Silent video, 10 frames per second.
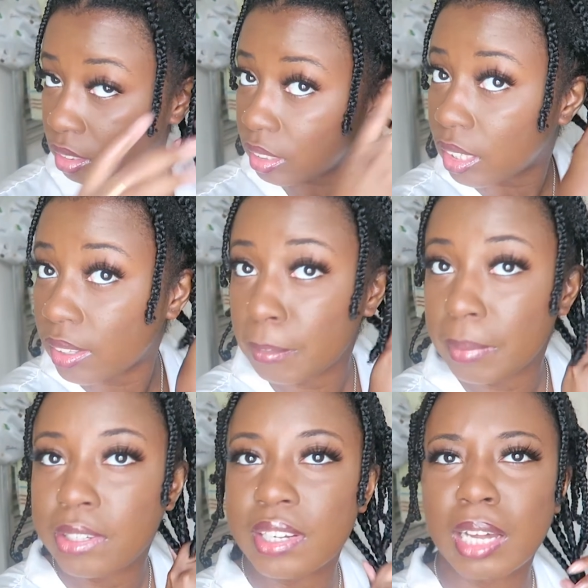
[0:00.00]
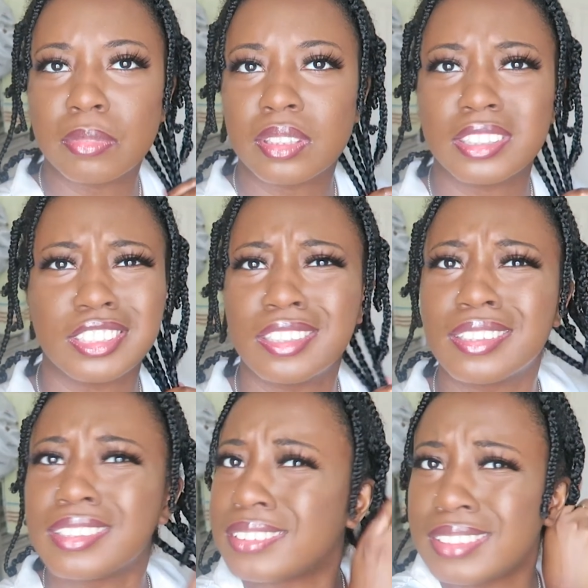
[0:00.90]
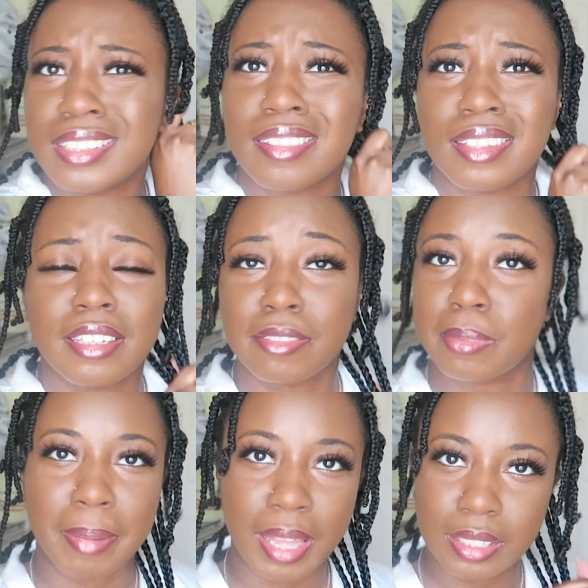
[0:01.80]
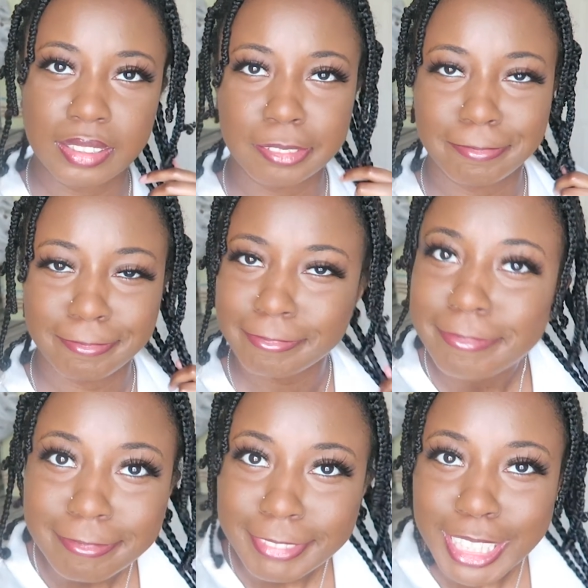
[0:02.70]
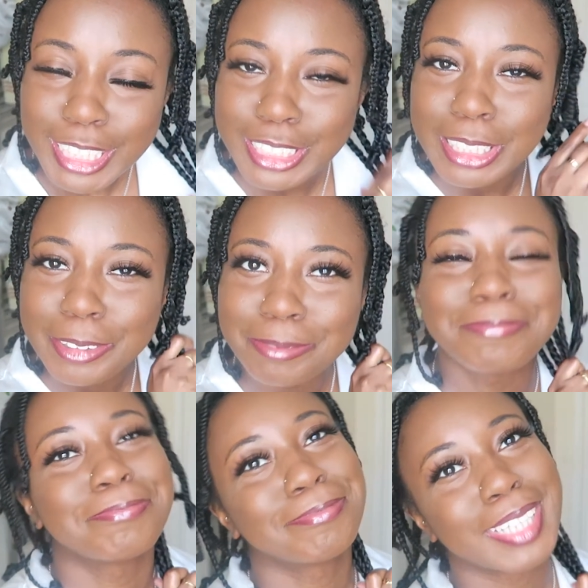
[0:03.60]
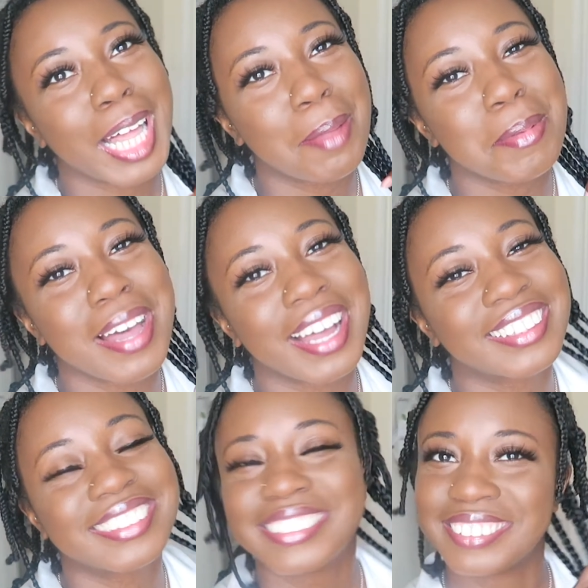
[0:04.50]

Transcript: then I'll come back on camera because you're not gonna see nothing from the back. So I'll be back.